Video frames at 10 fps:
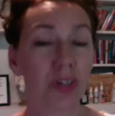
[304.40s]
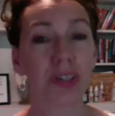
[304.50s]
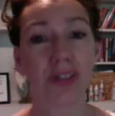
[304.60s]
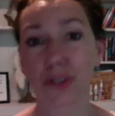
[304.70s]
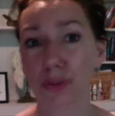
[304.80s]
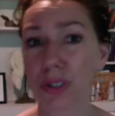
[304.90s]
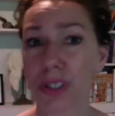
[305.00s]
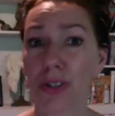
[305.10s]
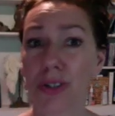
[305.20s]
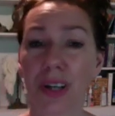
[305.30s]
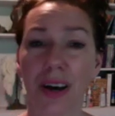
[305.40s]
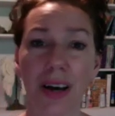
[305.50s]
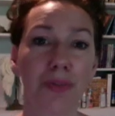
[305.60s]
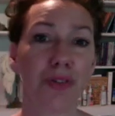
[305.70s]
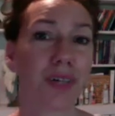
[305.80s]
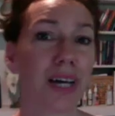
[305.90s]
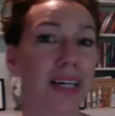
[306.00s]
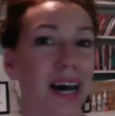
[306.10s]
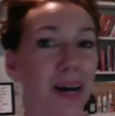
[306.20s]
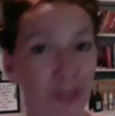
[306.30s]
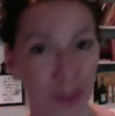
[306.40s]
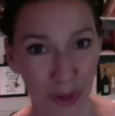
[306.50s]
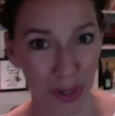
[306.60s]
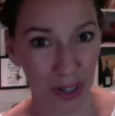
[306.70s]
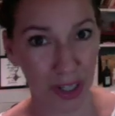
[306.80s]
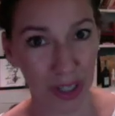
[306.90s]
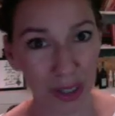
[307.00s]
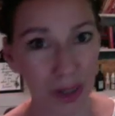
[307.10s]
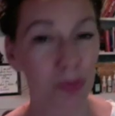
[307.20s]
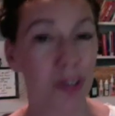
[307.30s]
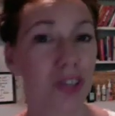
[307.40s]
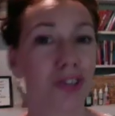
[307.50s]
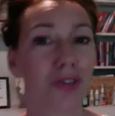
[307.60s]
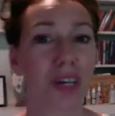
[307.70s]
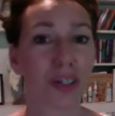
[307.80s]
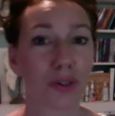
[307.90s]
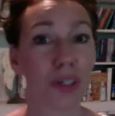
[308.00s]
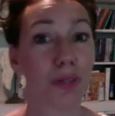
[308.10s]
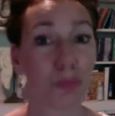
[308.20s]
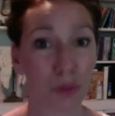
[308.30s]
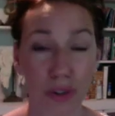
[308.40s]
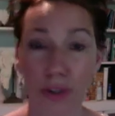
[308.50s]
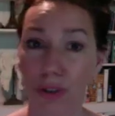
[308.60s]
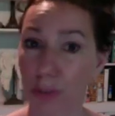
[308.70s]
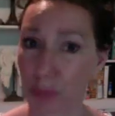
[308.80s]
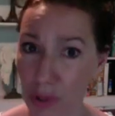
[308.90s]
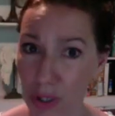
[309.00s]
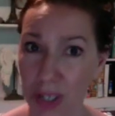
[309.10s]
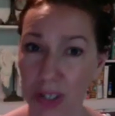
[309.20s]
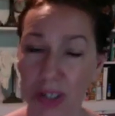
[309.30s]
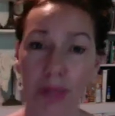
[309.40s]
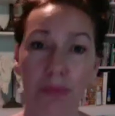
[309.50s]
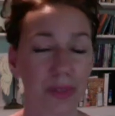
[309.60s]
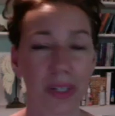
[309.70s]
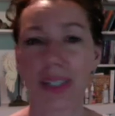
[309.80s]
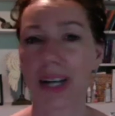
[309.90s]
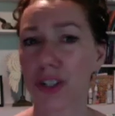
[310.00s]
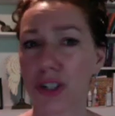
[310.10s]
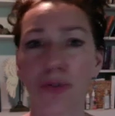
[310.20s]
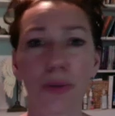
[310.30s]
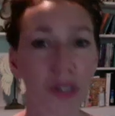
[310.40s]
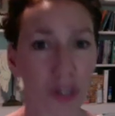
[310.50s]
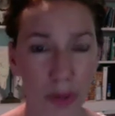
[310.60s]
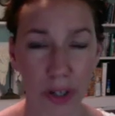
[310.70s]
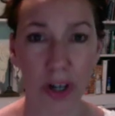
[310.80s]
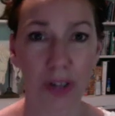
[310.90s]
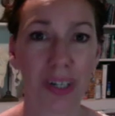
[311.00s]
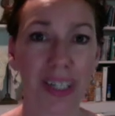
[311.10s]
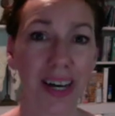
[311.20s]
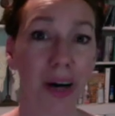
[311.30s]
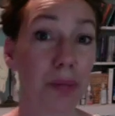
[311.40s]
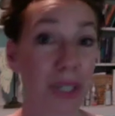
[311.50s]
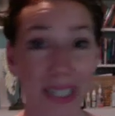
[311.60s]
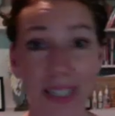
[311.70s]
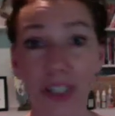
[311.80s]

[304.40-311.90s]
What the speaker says: this is a really good time to get outdoors a little bit so that you can boost your immune system, not just for what's going on right now, but in